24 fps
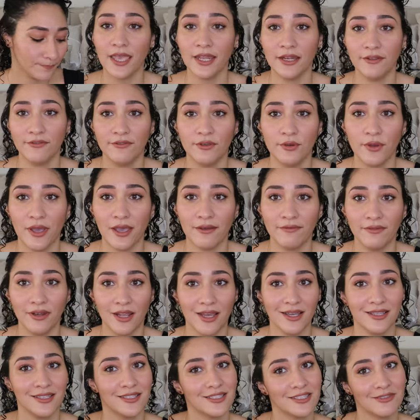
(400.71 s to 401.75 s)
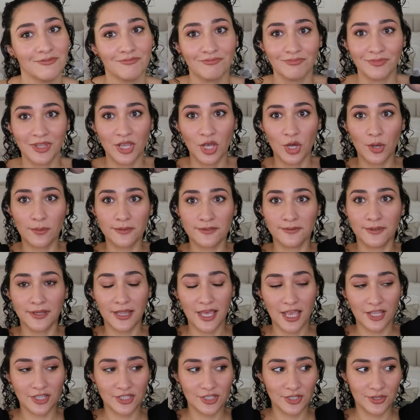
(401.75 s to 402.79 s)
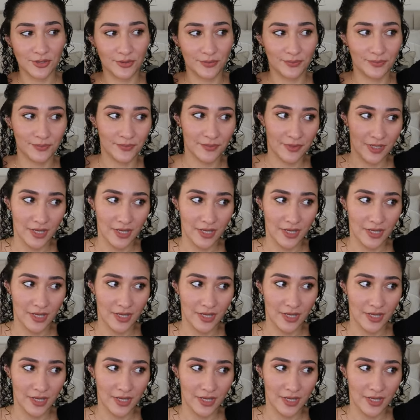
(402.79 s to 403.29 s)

And if you have knots, it helps with that too.